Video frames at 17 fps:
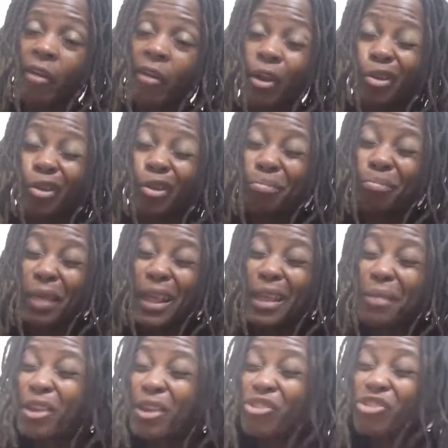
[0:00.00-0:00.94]
heard
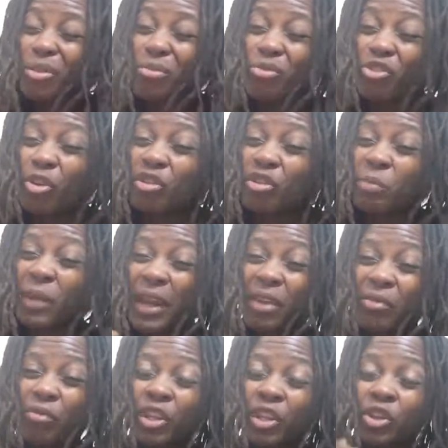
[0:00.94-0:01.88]
maybe Jim Jones, but I
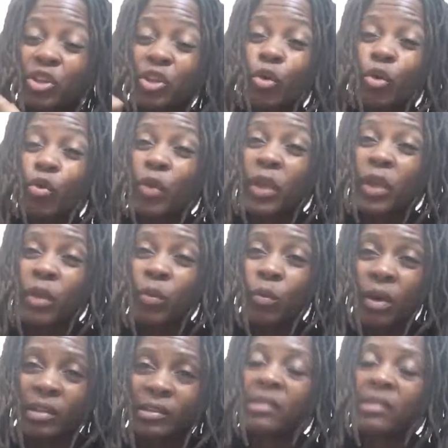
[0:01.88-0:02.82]
didn't really know who he
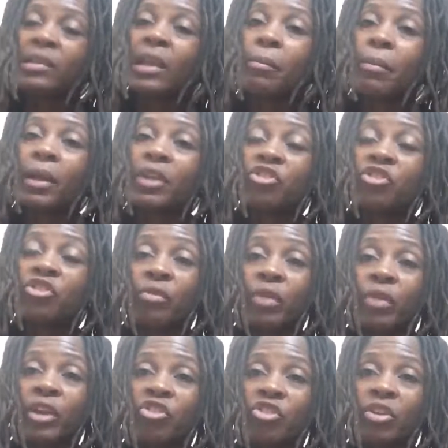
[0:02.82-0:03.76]
was. That's not my
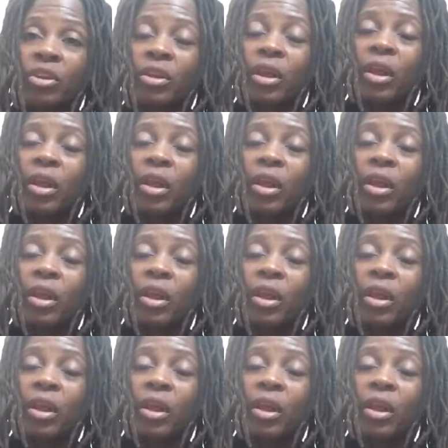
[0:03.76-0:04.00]
generation.